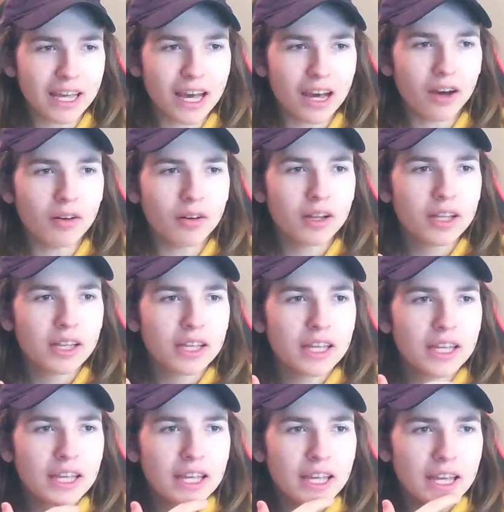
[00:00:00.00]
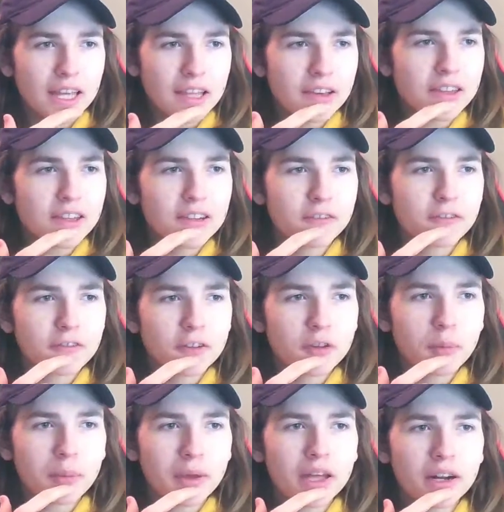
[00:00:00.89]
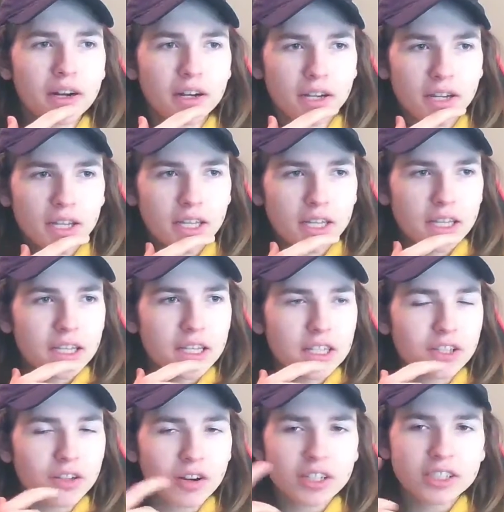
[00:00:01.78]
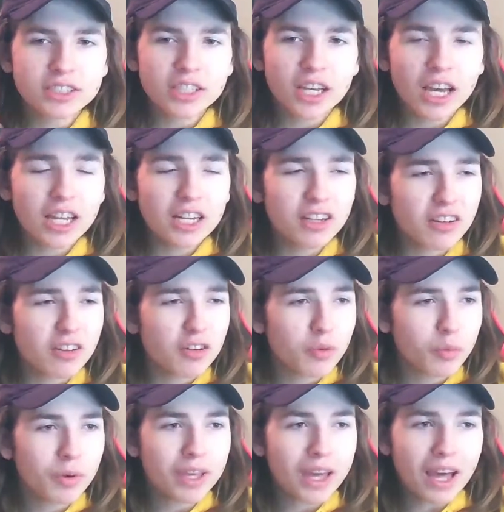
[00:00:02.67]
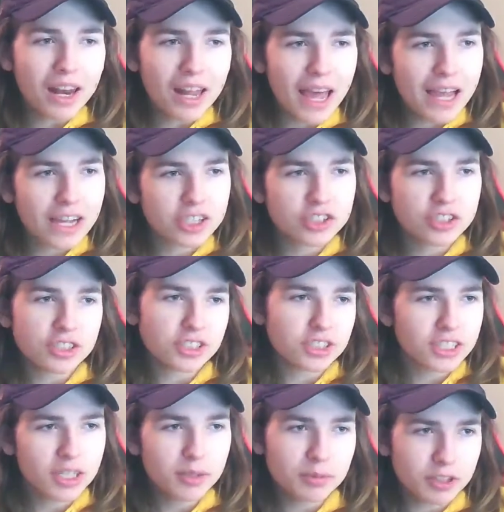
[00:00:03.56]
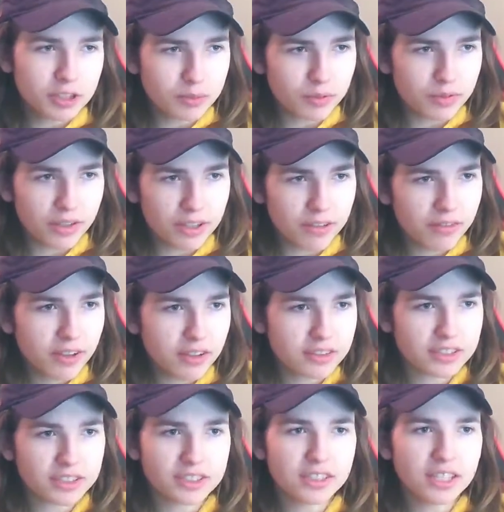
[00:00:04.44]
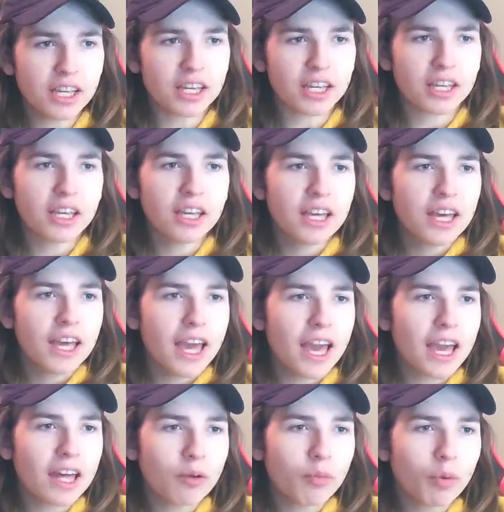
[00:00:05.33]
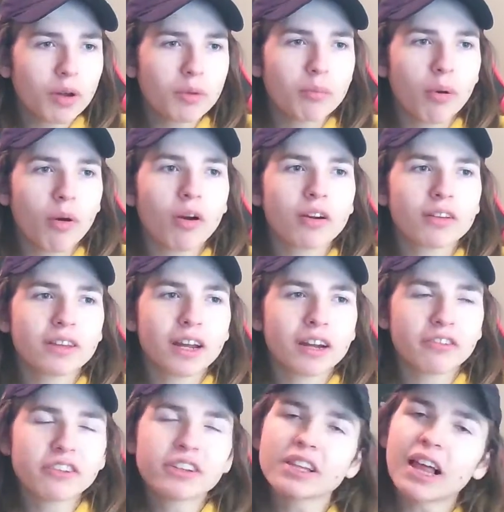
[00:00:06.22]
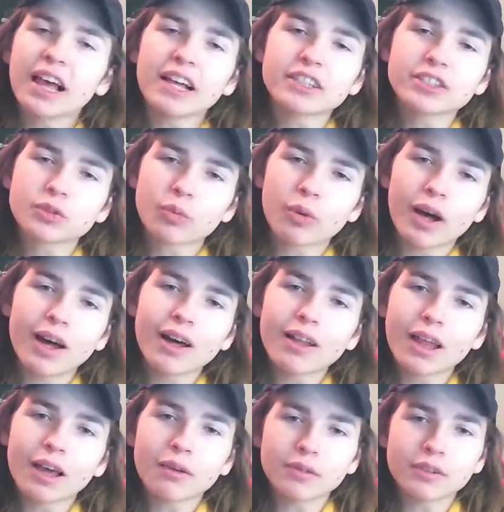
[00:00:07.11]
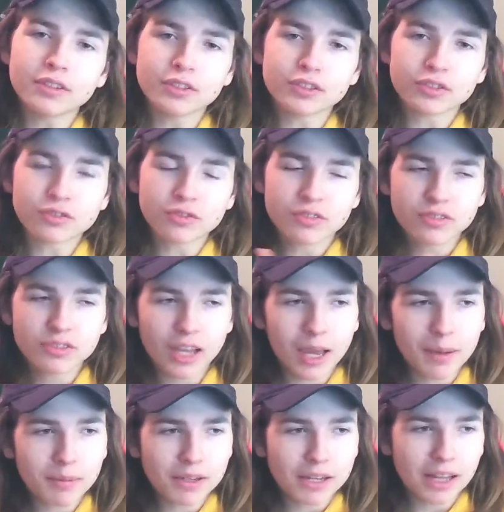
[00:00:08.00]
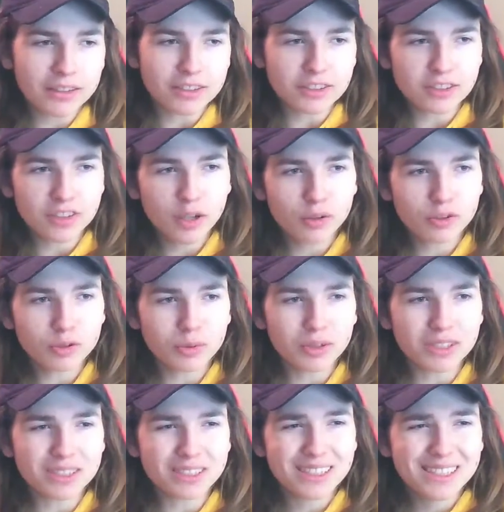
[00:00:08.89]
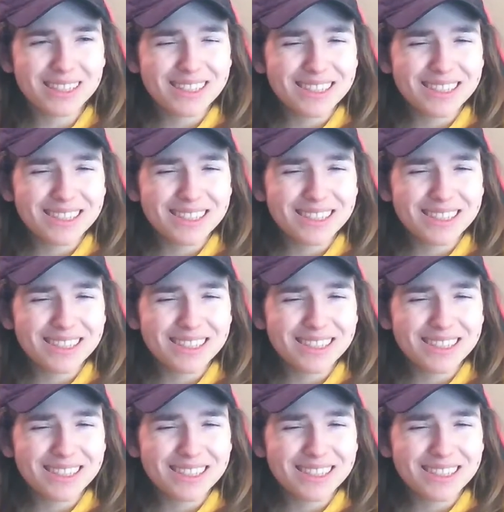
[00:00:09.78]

how it did feel better. Darkseid, we got to actually see him in this movie. It felt sick. And one part that I realized while I was typing down these notes was